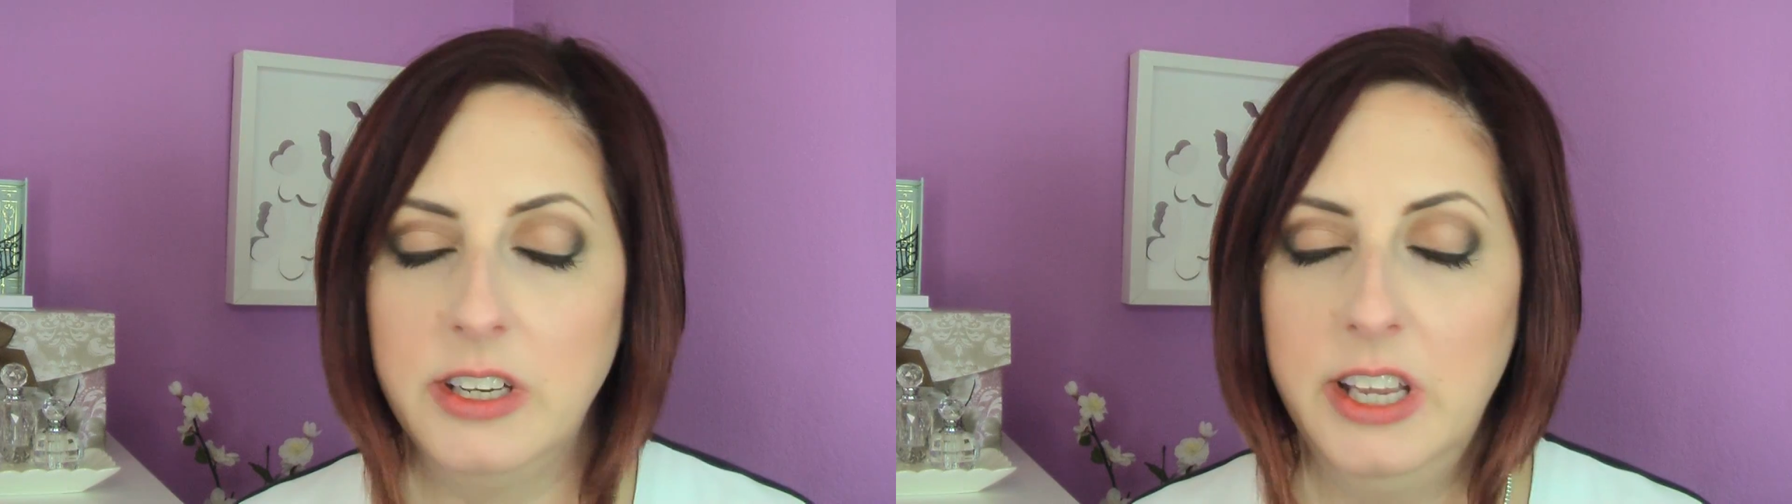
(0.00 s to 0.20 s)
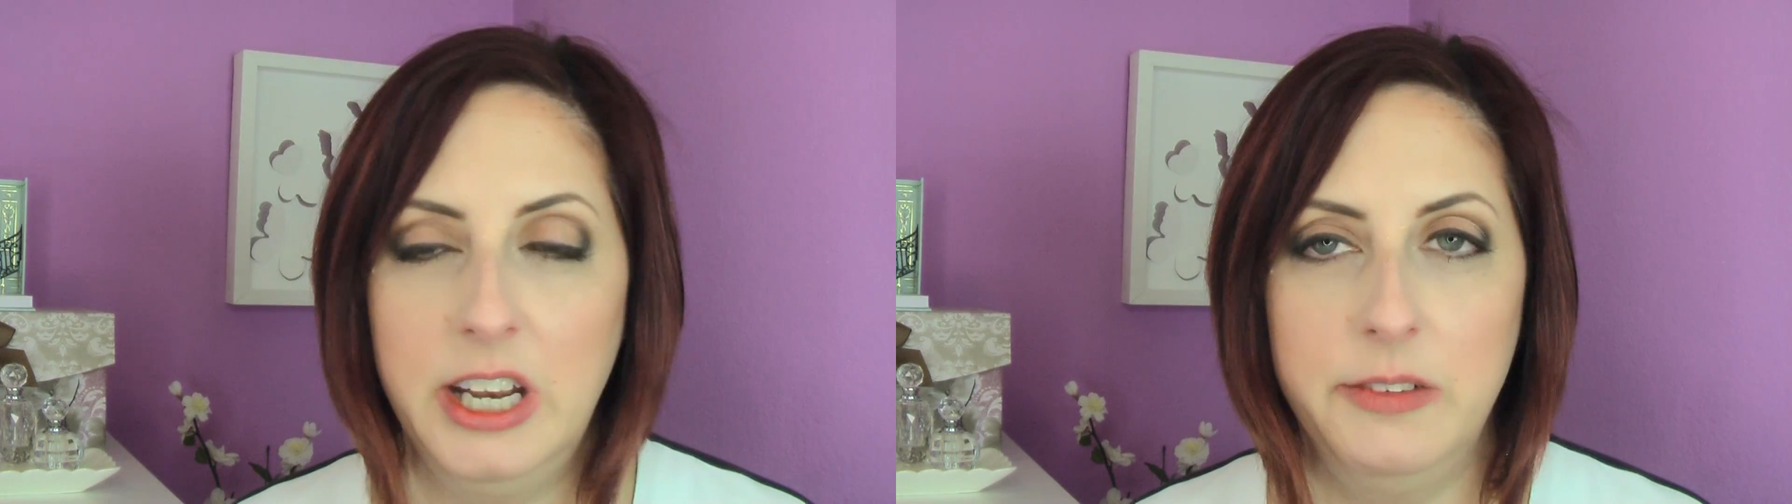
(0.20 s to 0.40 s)

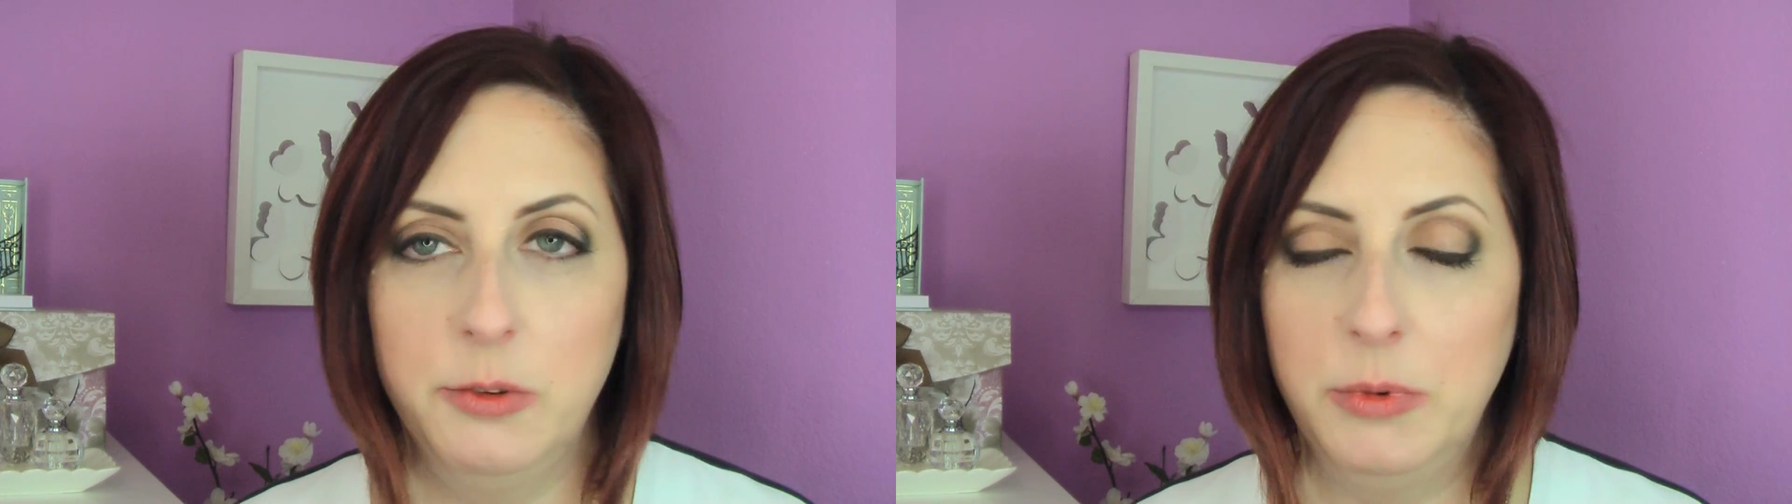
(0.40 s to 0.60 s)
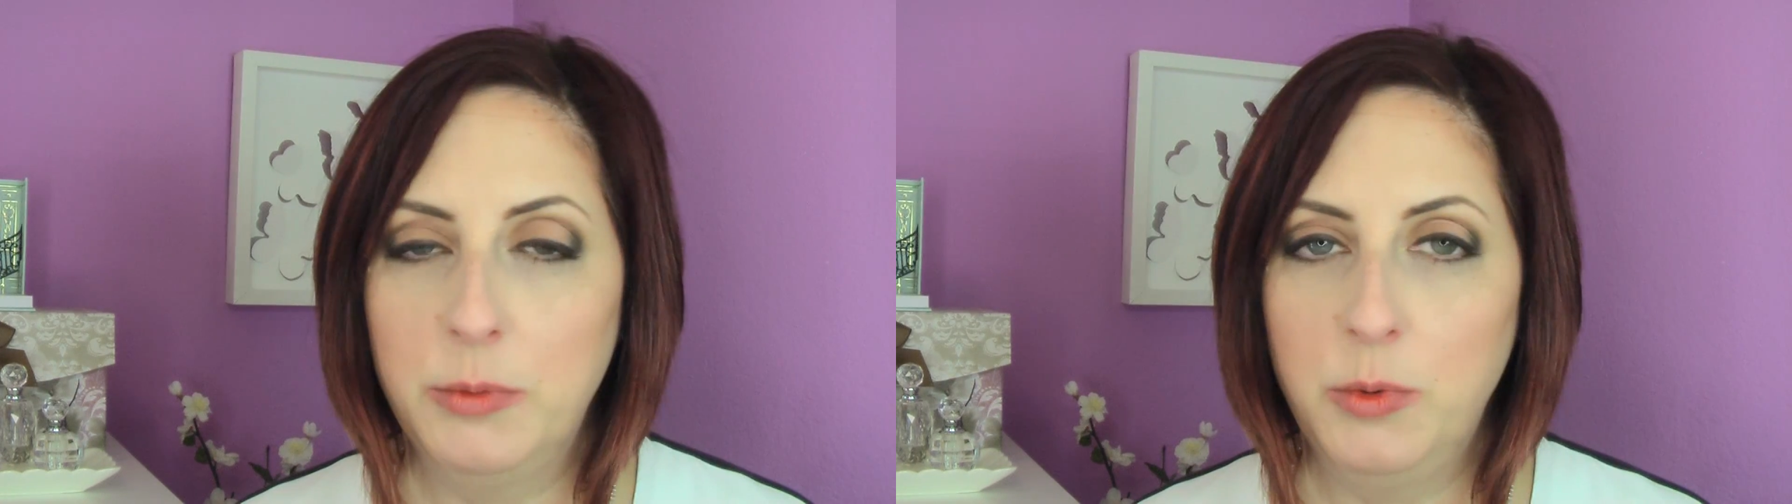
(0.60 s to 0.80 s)
and I can't
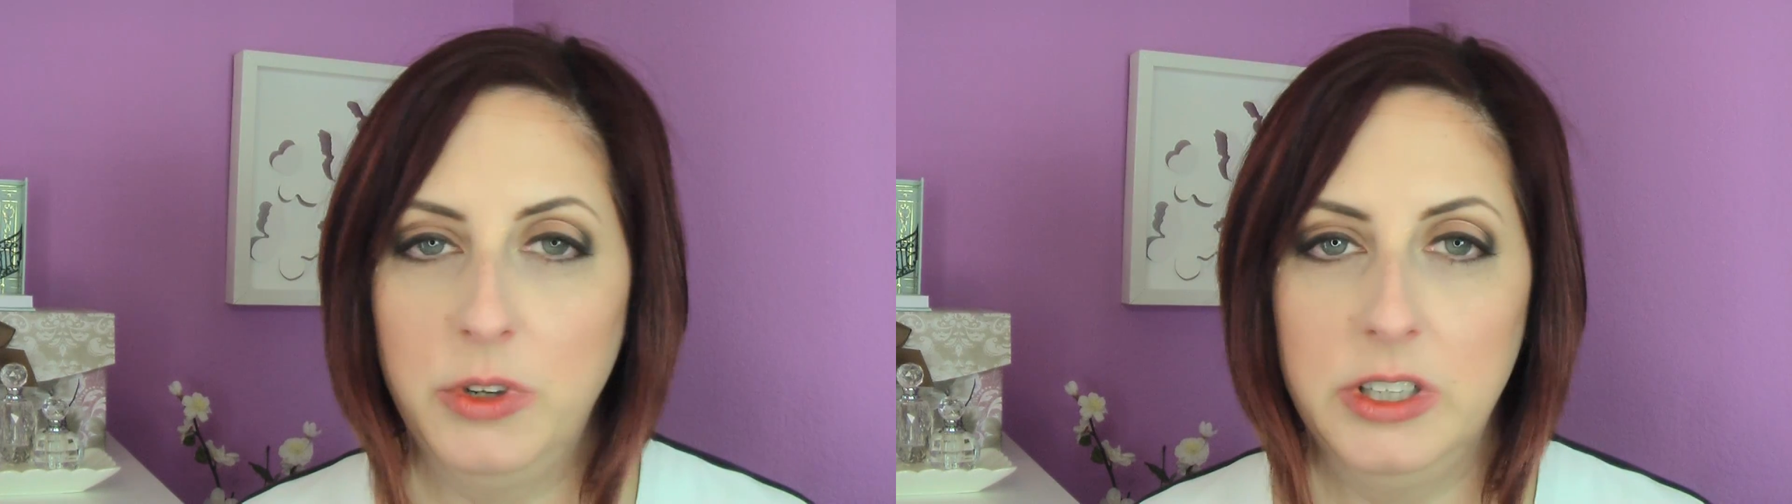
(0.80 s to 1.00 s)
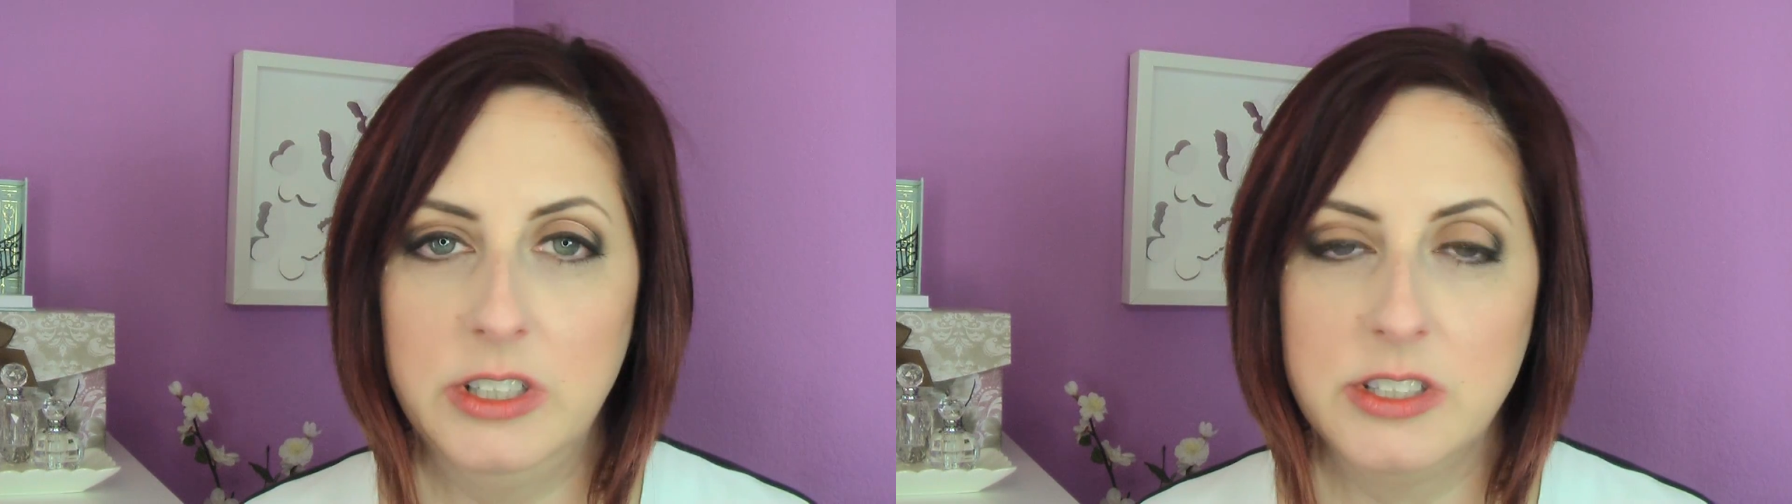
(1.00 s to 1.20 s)
even remember
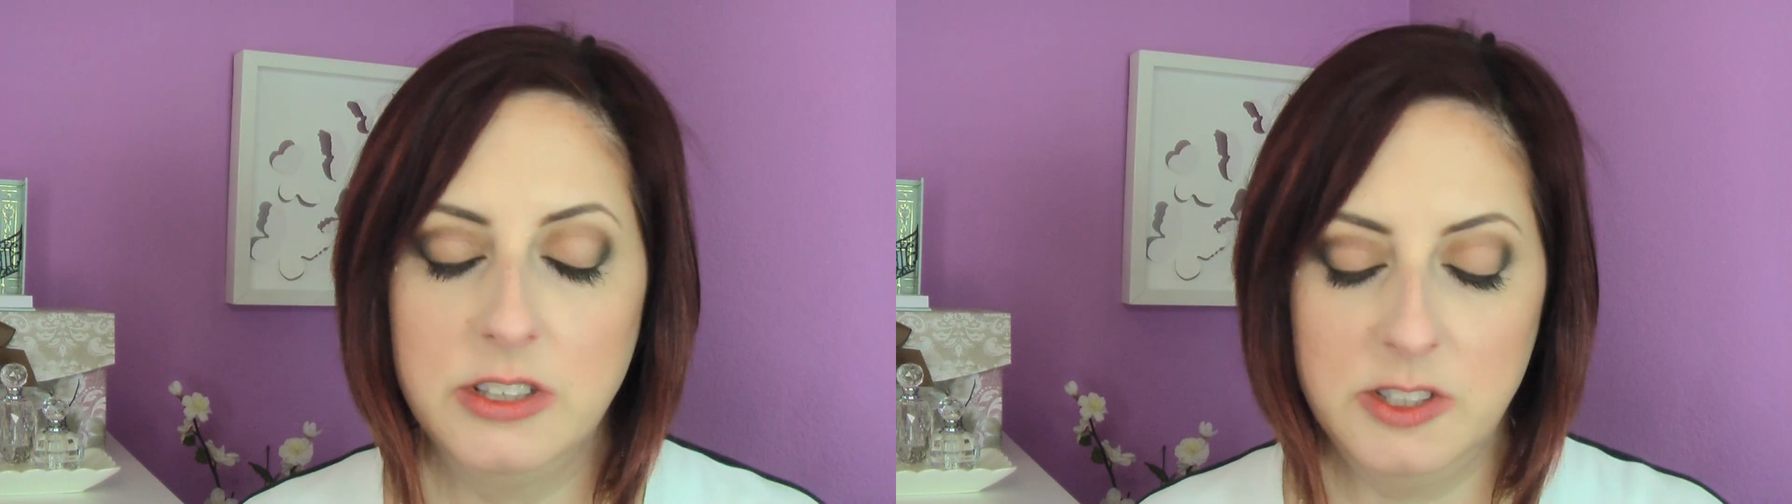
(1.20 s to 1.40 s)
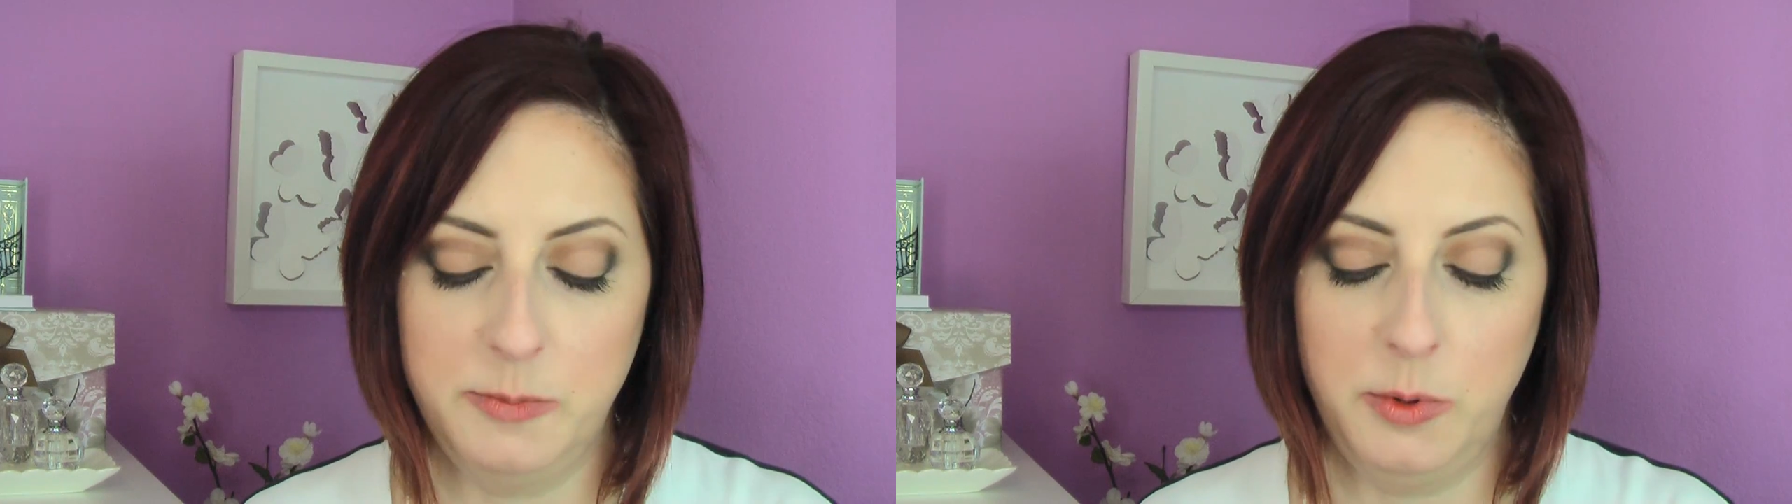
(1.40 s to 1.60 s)
what it is
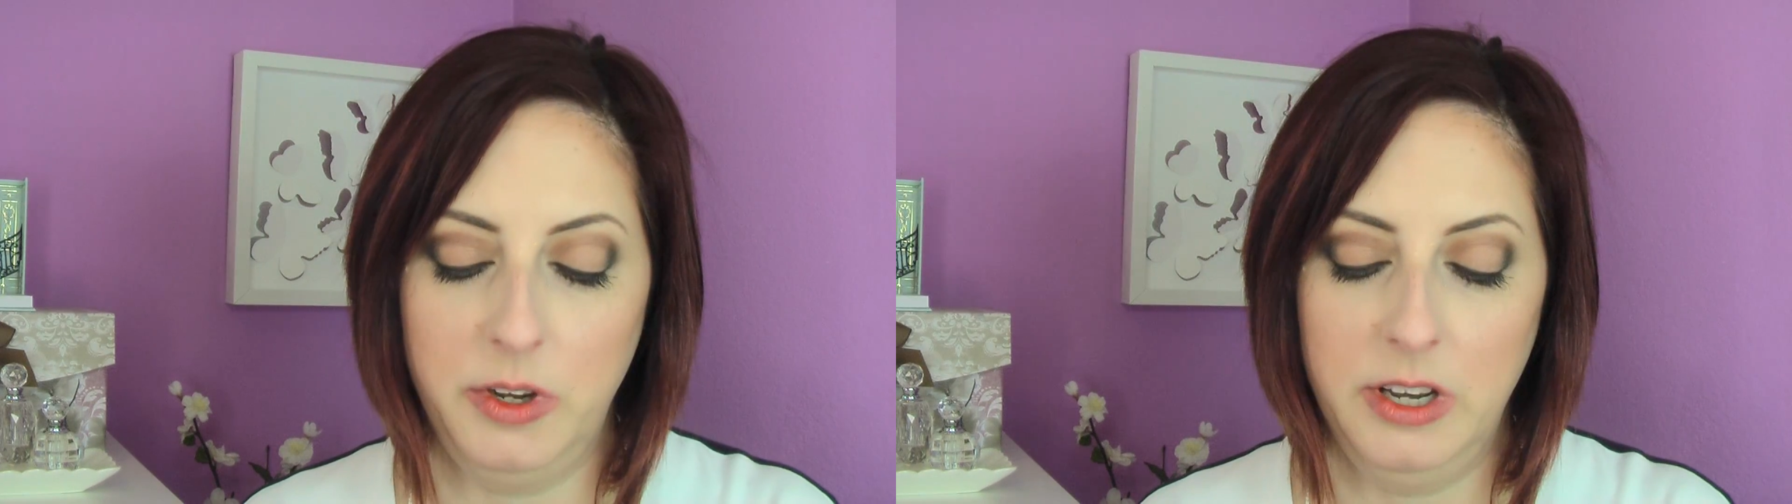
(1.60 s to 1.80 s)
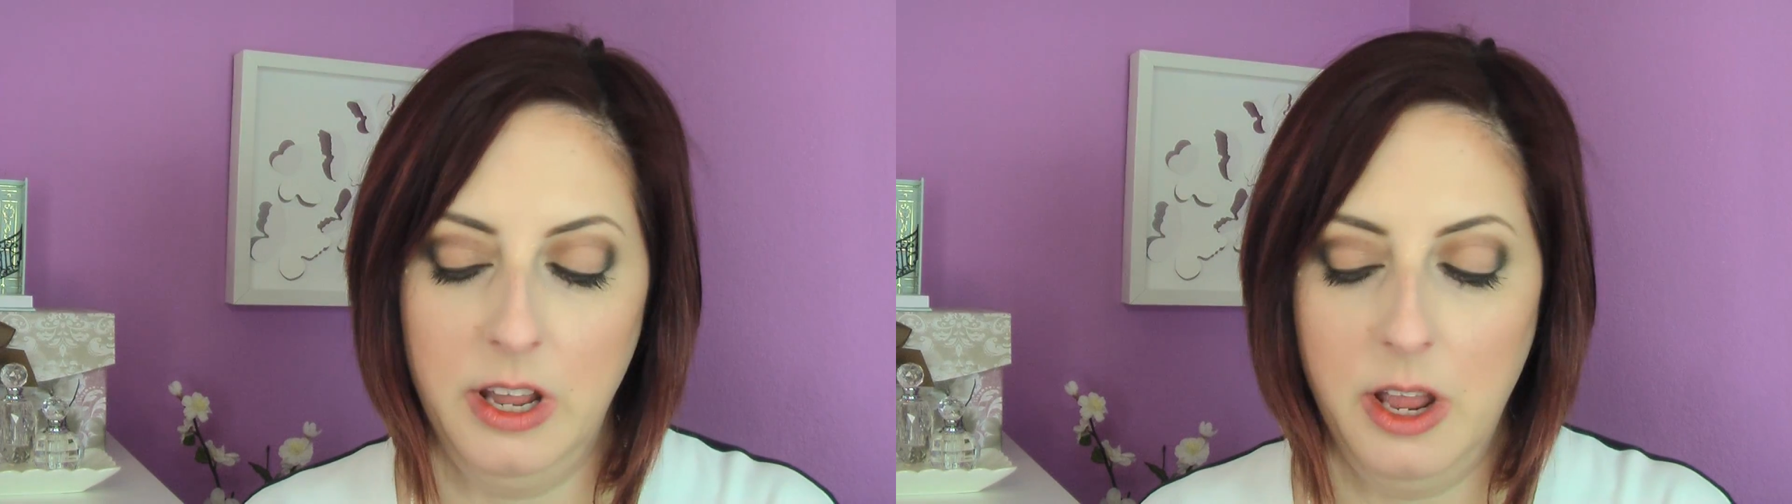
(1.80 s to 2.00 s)
at this point.